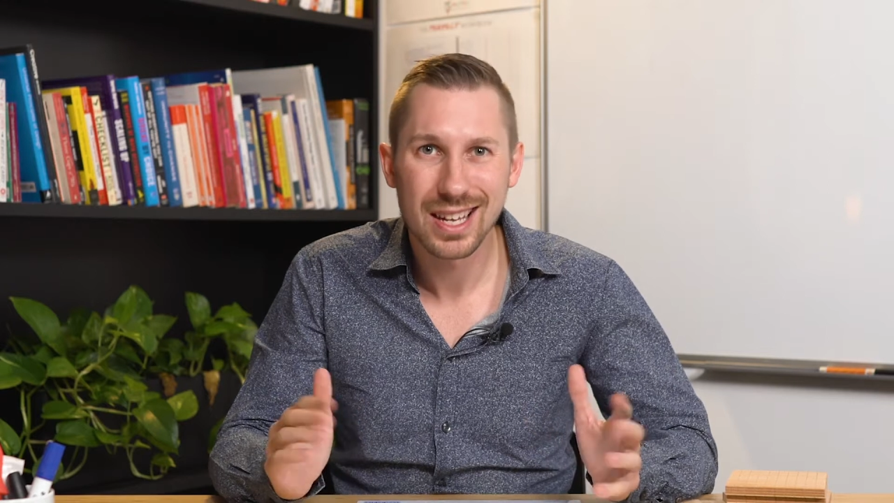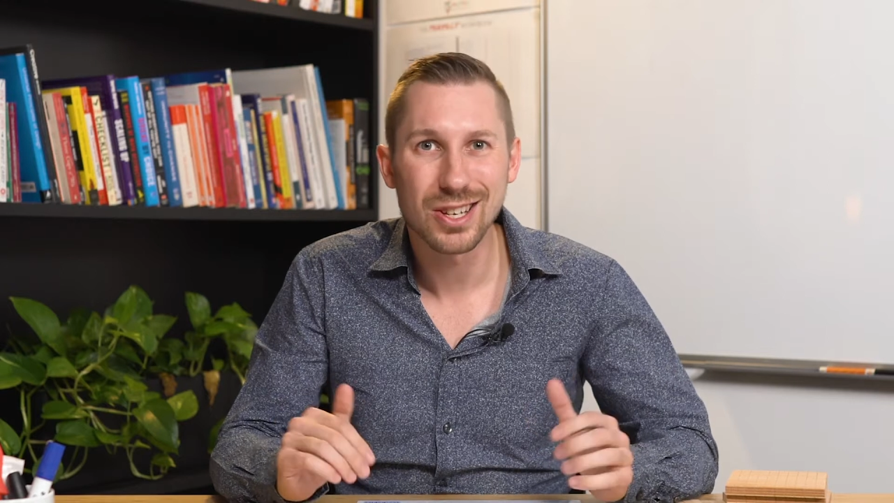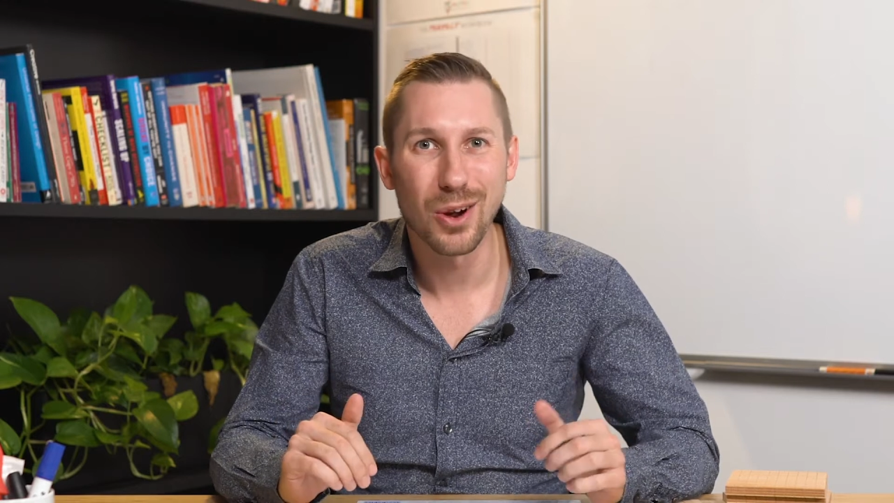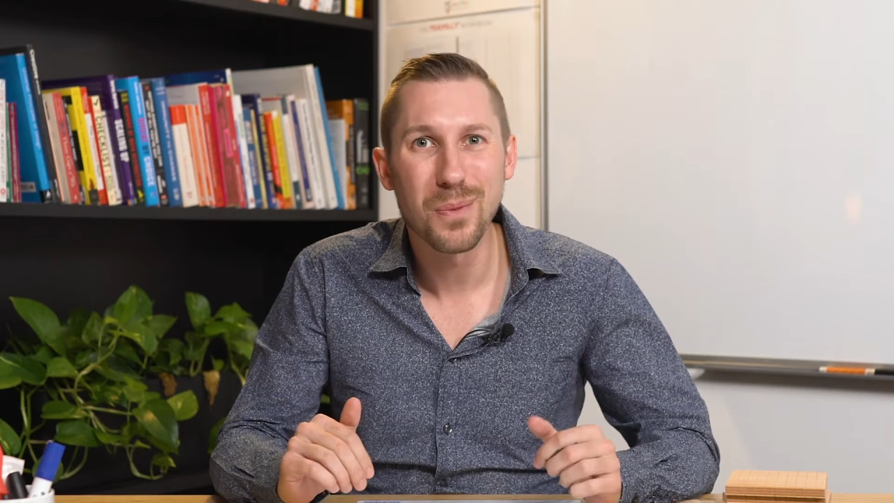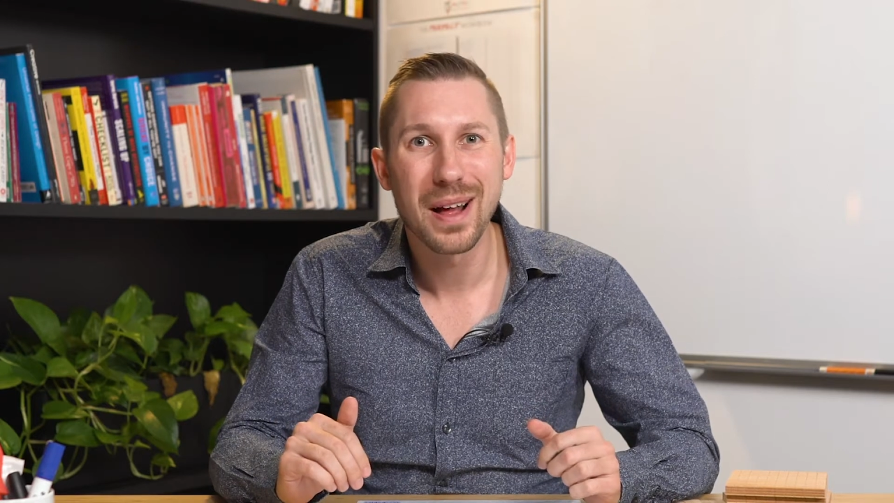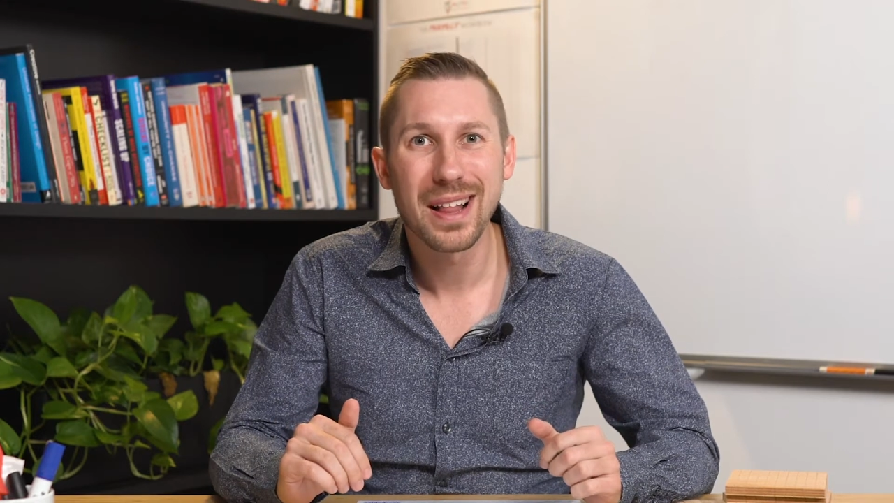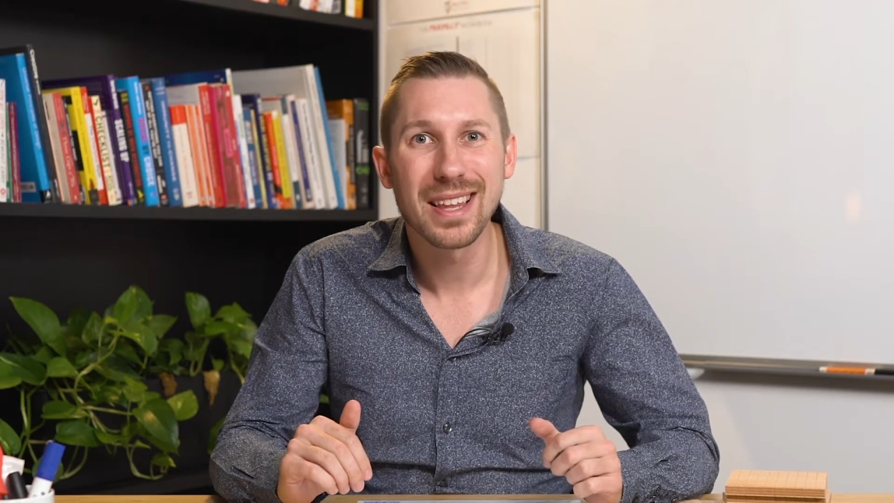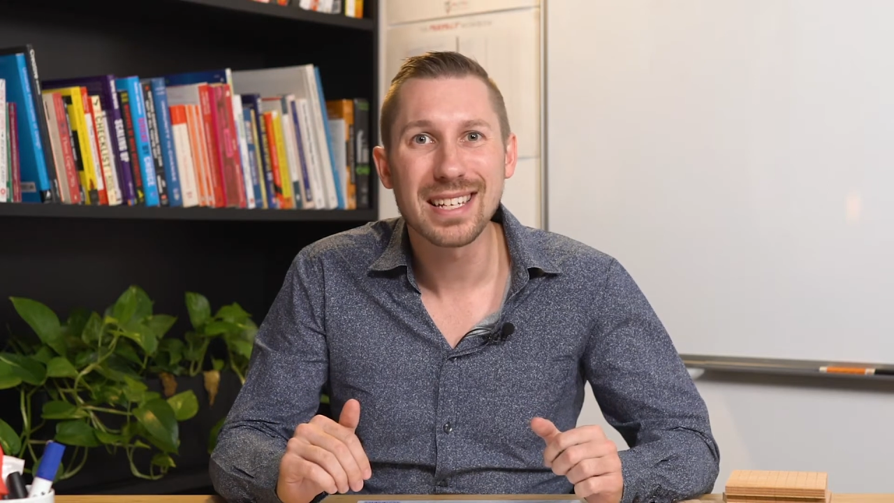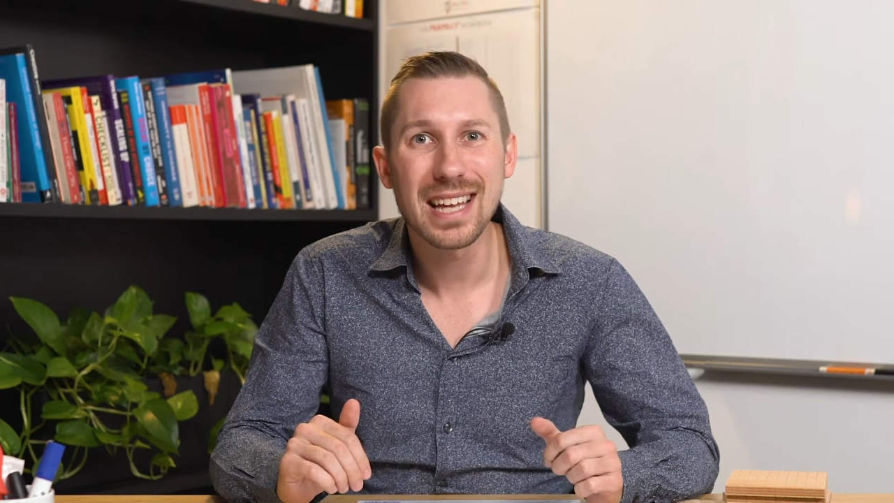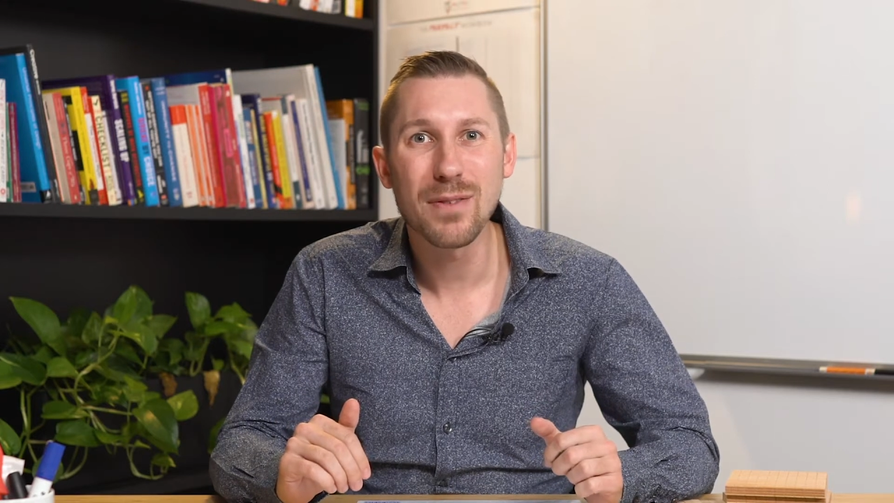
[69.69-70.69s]
So
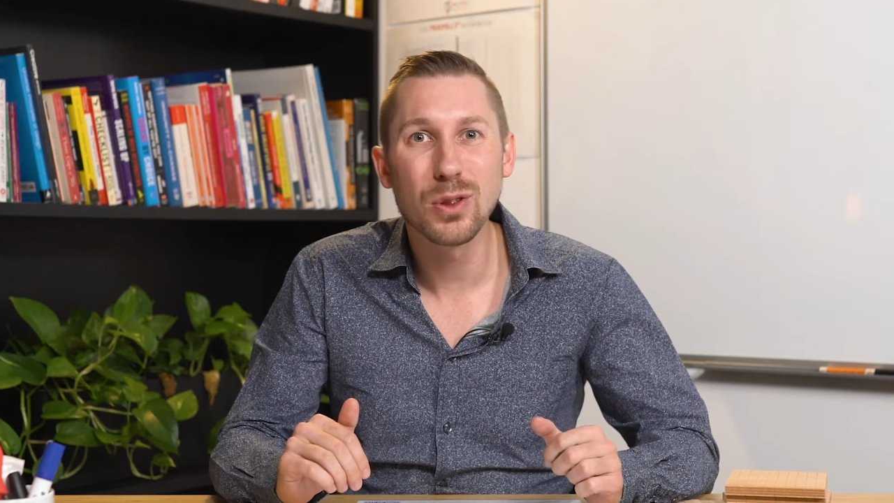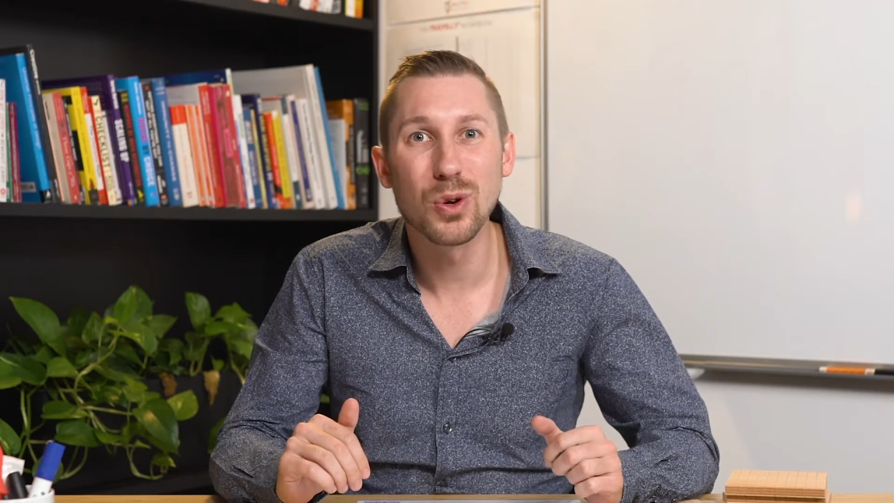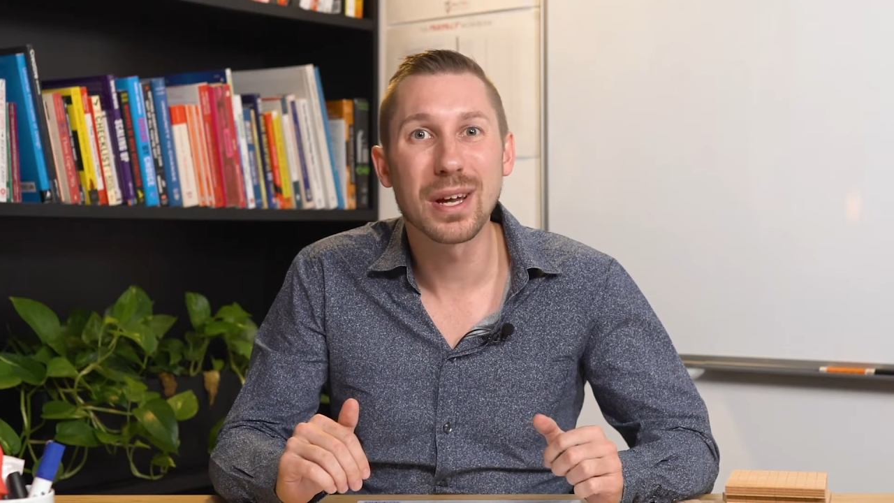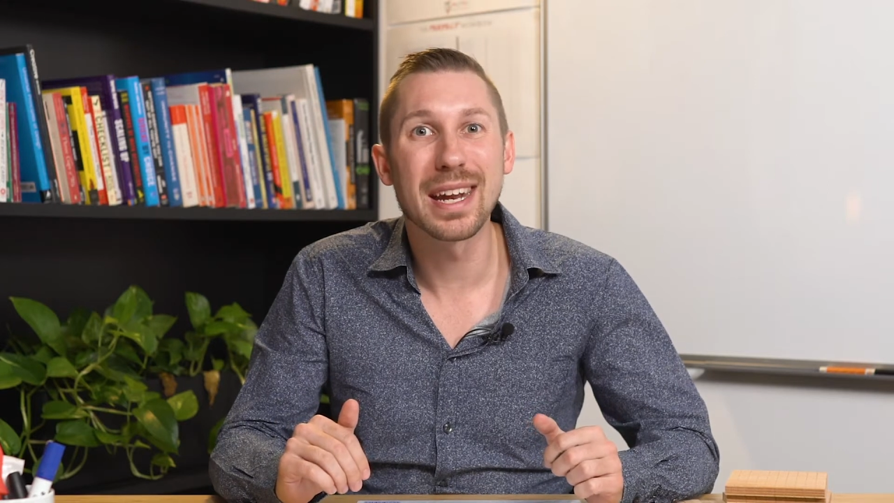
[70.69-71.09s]
let's have a look